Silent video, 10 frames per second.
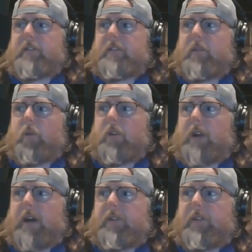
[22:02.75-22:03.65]
that weren't
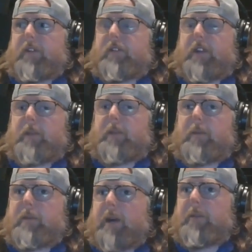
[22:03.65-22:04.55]
on this team
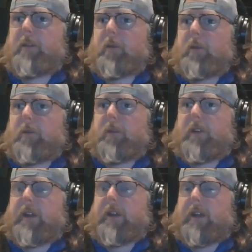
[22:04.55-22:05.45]
and probably weren't
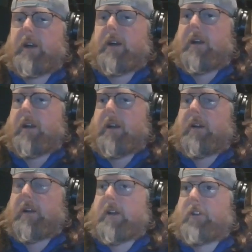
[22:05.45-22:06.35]
really
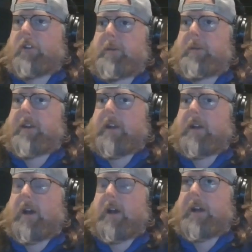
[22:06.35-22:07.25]

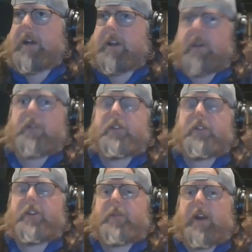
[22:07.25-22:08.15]
contributing on any other
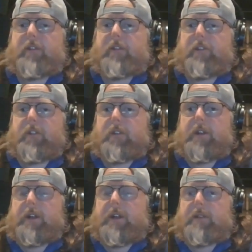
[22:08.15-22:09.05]
team last year
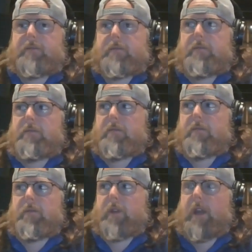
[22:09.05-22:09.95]

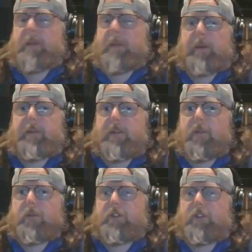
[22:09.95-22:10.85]
came up
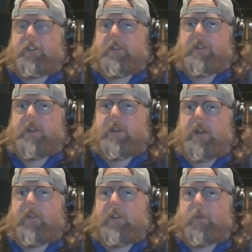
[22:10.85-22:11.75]
huge
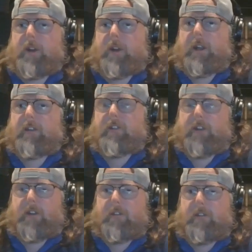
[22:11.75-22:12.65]
in this win against the
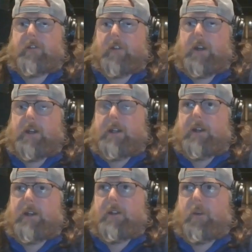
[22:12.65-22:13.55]
Titans.
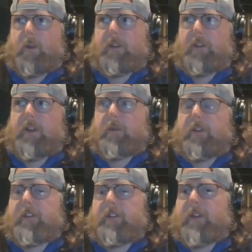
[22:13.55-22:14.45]
The one thing
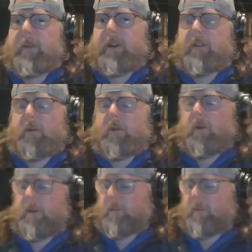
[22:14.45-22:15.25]
with this linebacker core, and I'm